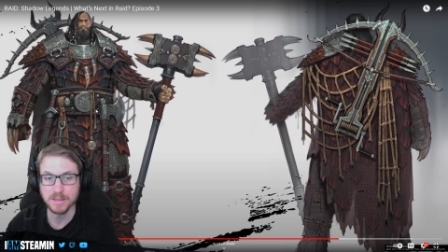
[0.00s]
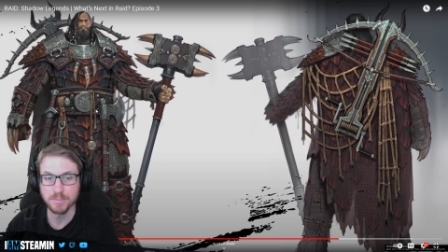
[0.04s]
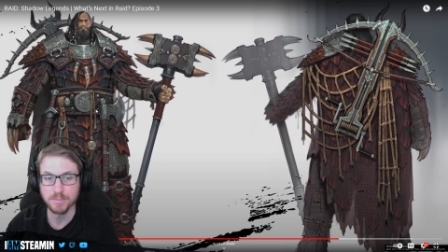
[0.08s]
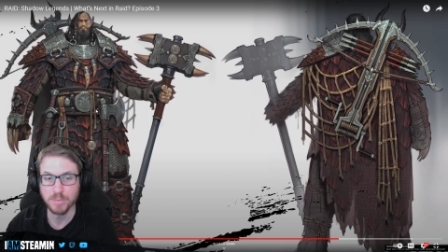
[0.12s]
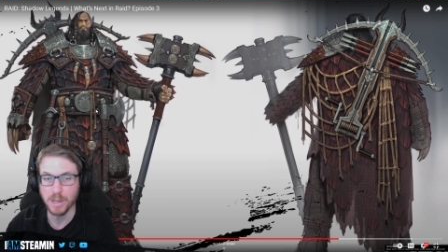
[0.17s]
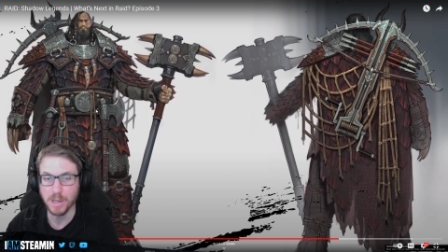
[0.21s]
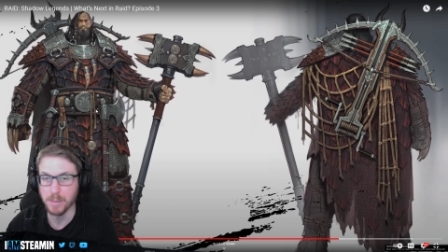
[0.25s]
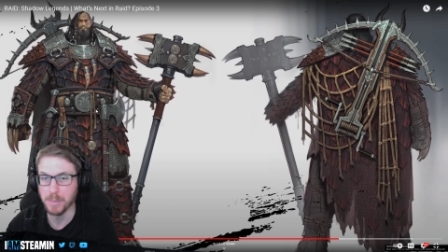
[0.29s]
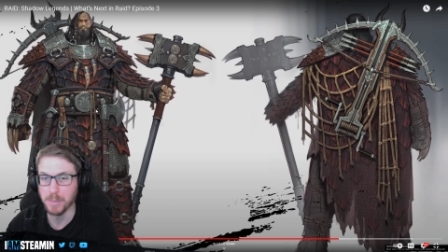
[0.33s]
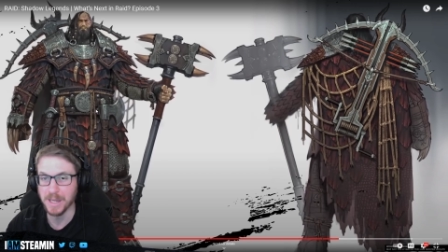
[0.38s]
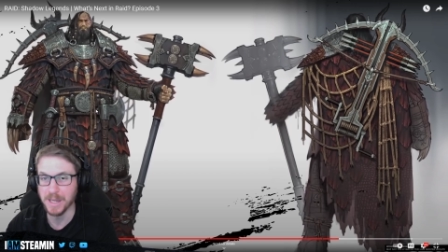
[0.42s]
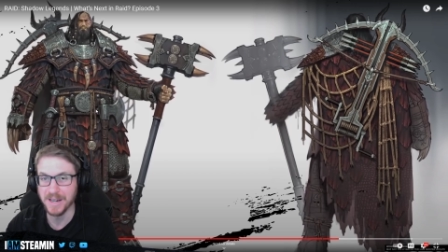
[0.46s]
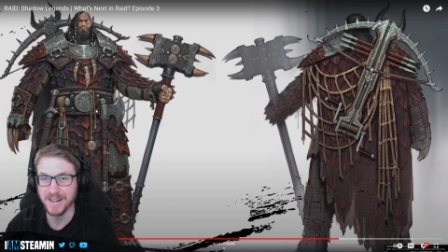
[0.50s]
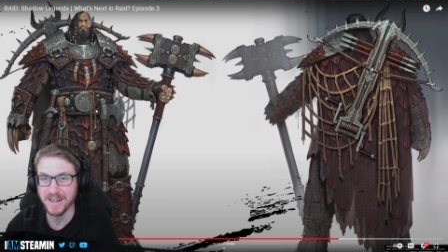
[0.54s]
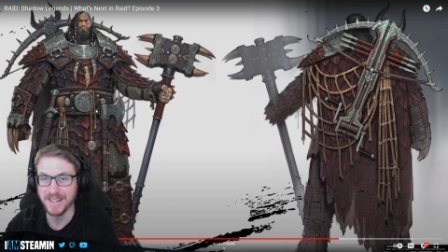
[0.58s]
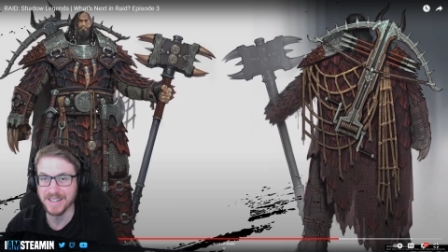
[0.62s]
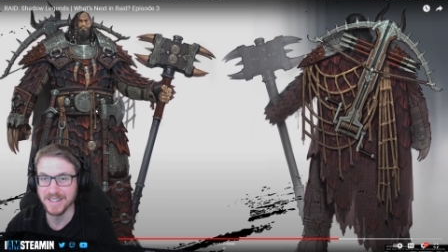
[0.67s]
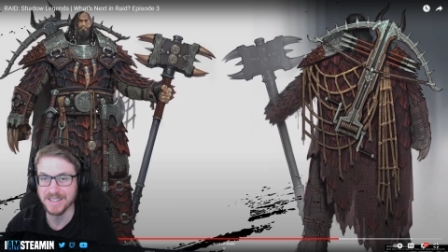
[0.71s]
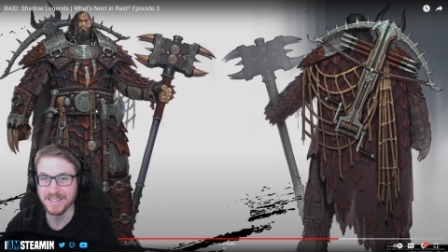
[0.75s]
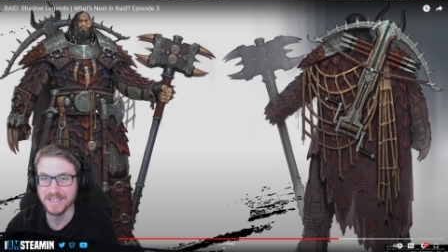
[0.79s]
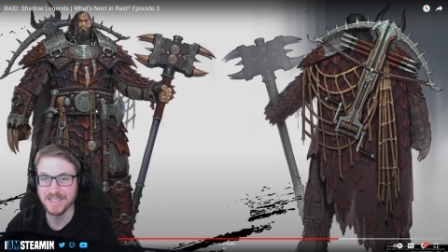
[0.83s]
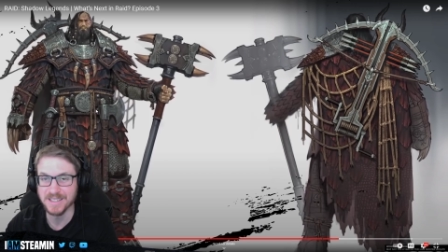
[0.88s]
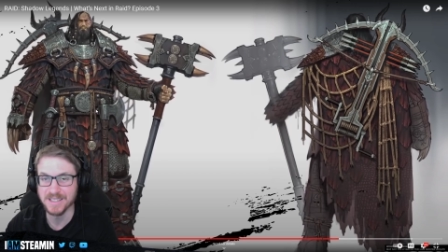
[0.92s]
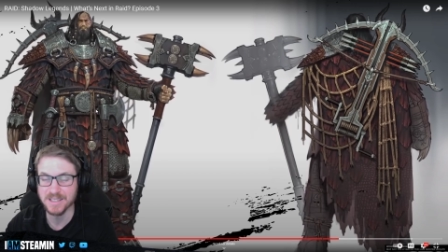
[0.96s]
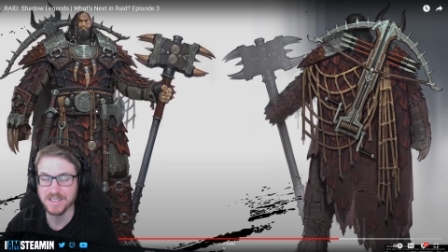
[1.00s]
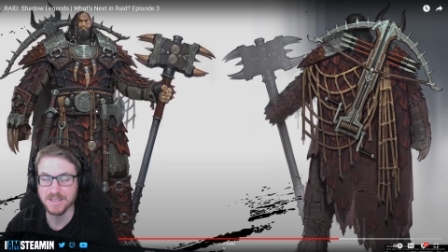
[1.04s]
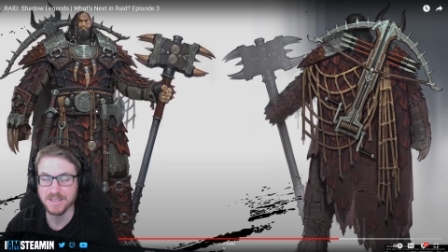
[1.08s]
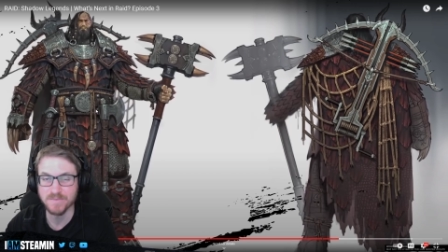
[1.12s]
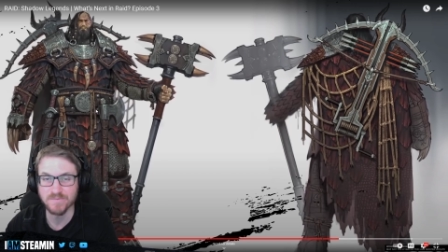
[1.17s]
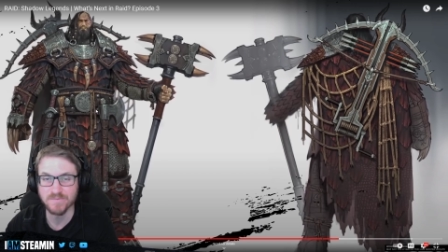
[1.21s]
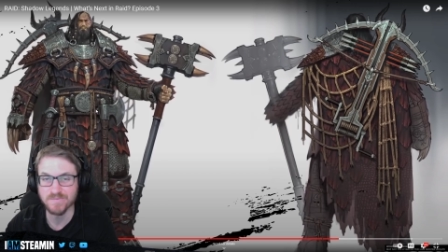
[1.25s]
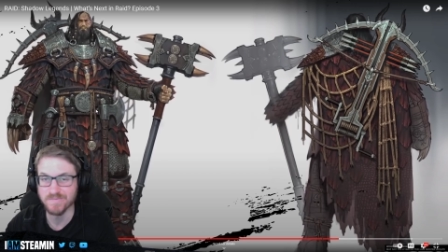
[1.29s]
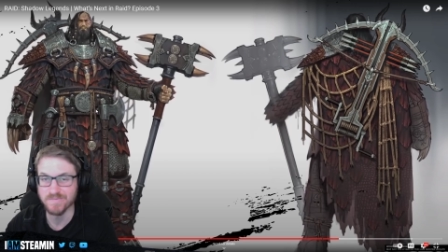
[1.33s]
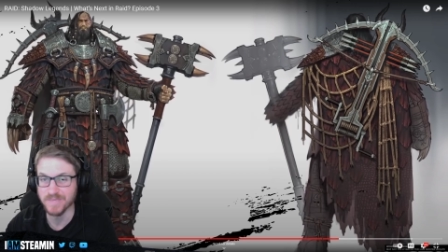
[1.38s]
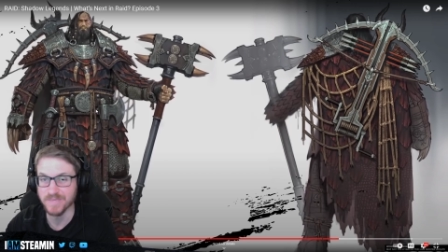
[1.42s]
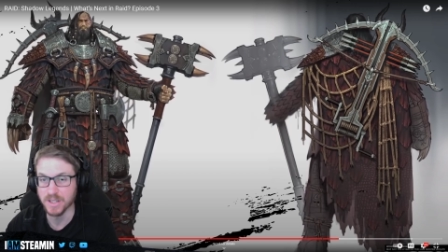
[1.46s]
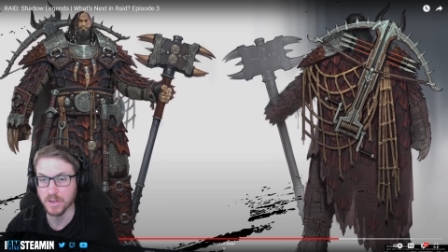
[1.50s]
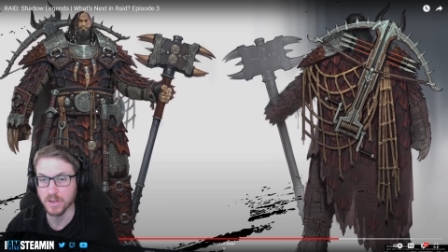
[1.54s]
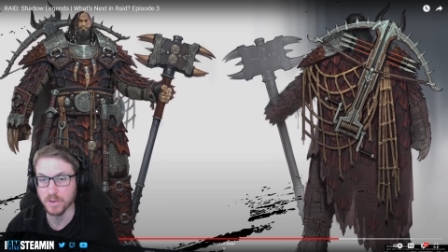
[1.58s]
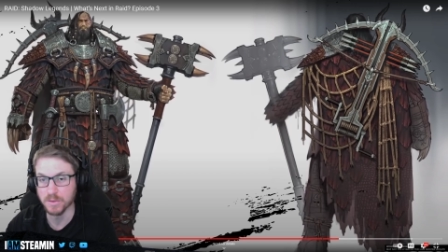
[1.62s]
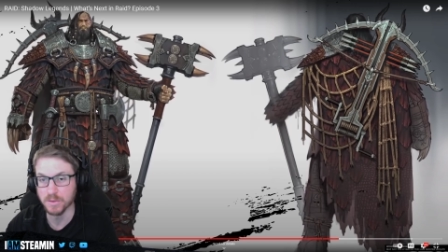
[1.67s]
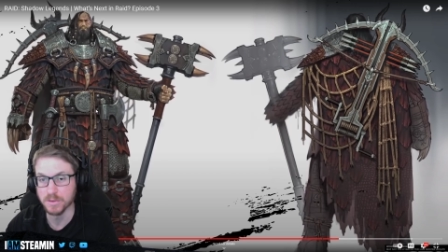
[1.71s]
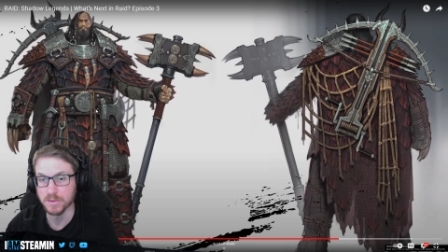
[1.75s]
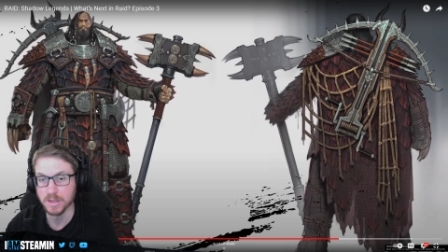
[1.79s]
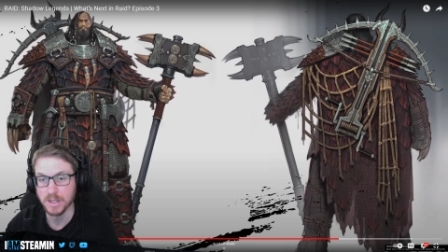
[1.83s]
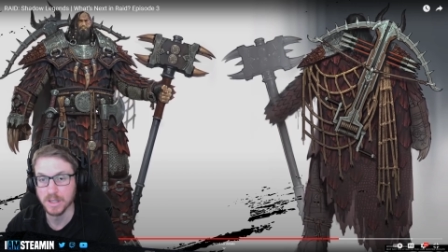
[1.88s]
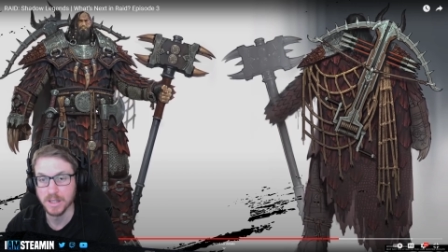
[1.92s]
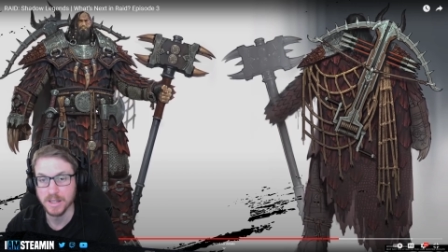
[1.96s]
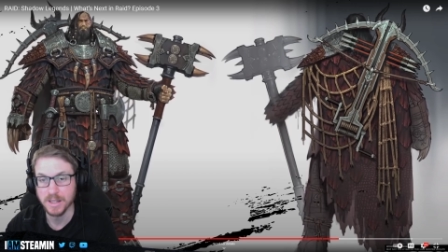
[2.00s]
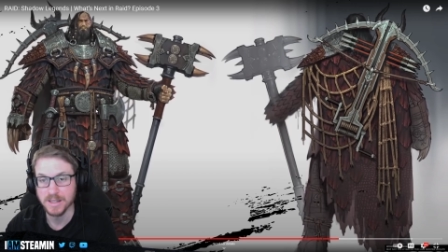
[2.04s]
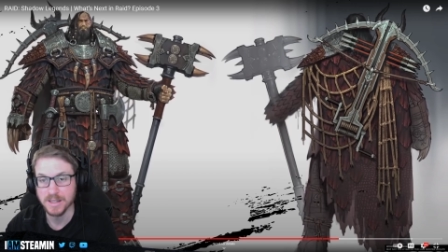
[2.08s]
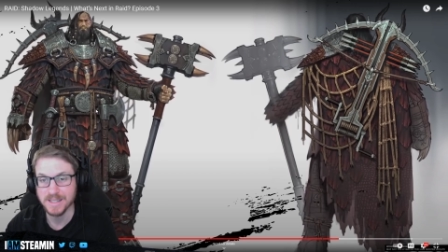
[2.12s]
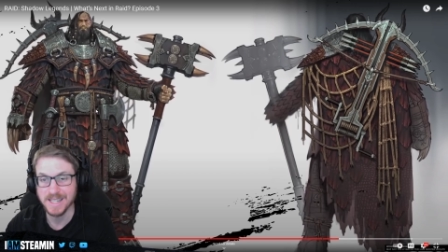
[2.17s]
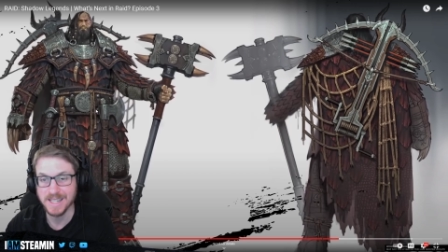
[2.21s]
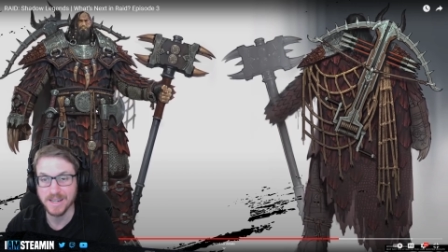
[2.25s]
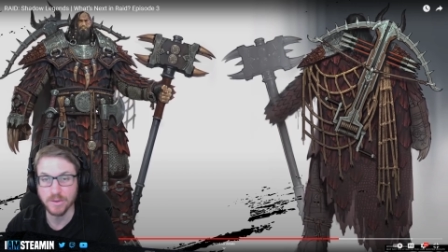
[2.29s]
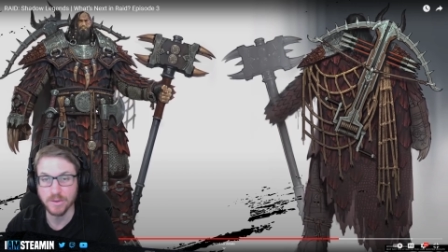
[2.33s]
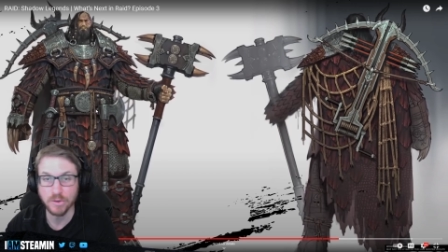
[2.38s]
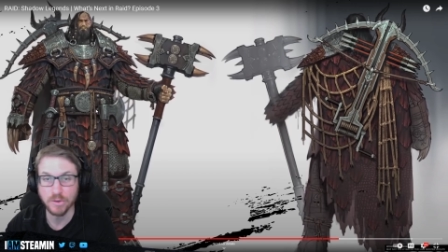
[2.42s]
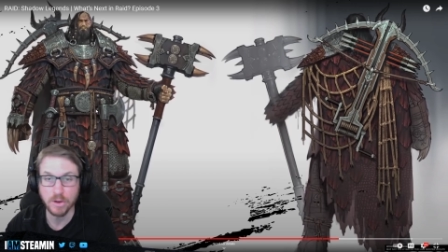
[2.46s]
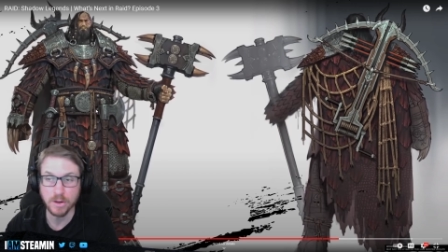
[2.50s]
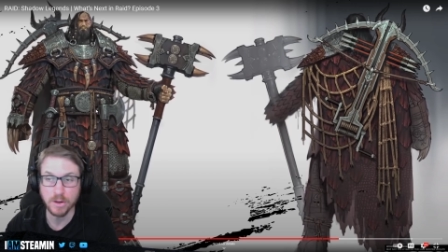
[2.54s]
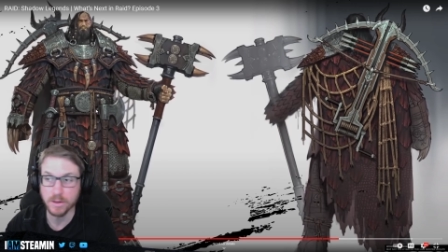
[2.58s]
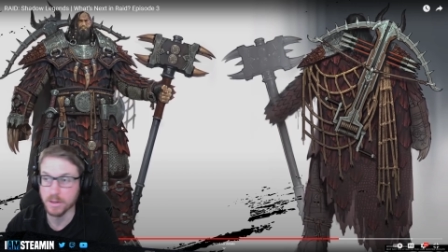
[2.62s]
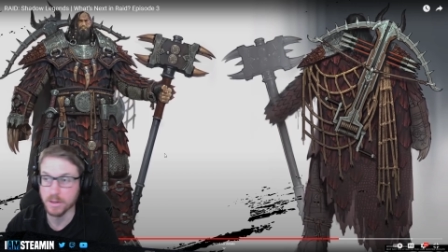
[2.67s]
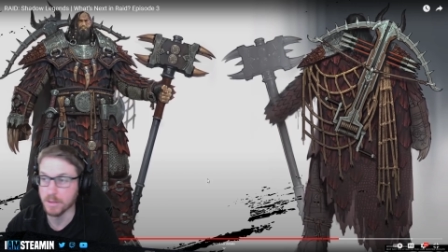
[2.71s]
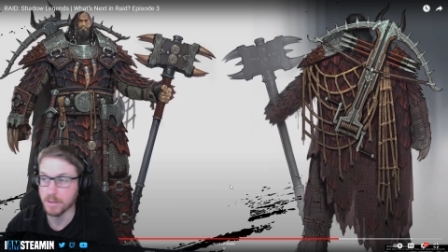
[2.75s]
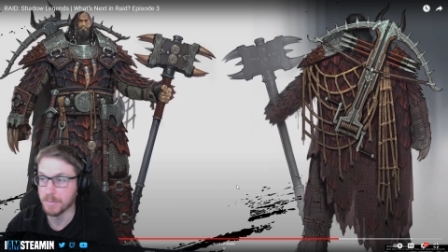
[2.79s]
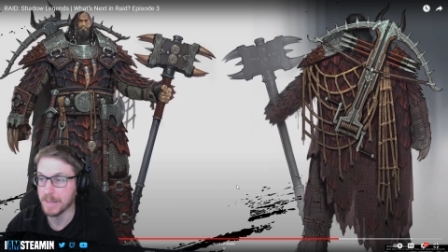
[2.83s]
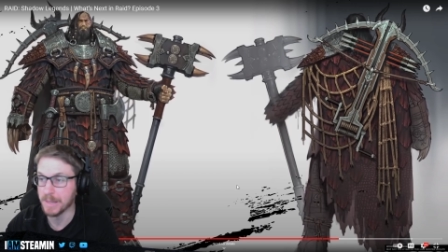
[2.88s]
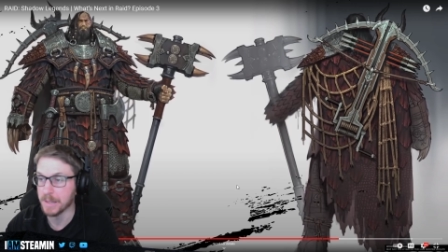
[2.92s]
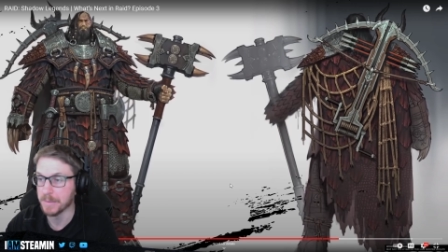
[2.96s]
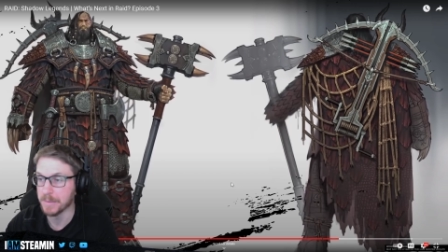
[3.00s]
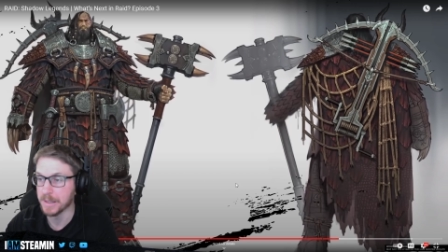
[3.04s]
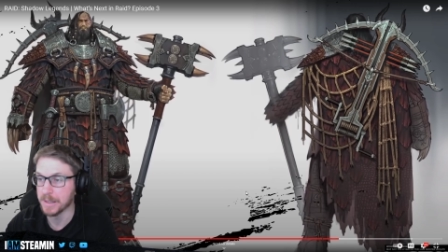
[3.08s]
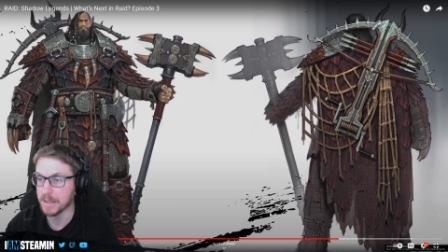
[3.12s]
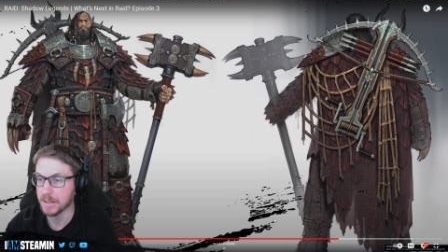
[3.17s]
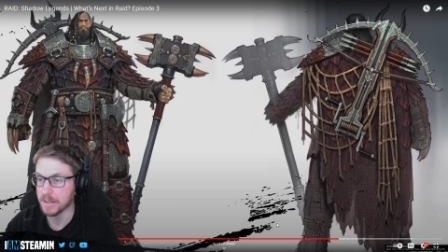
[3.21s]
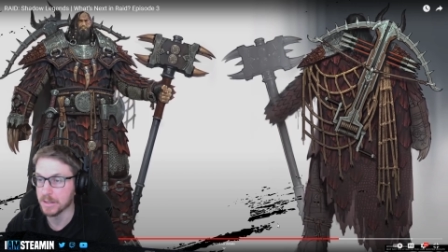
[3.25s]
Barbarians, you know, Sacred Order maybe.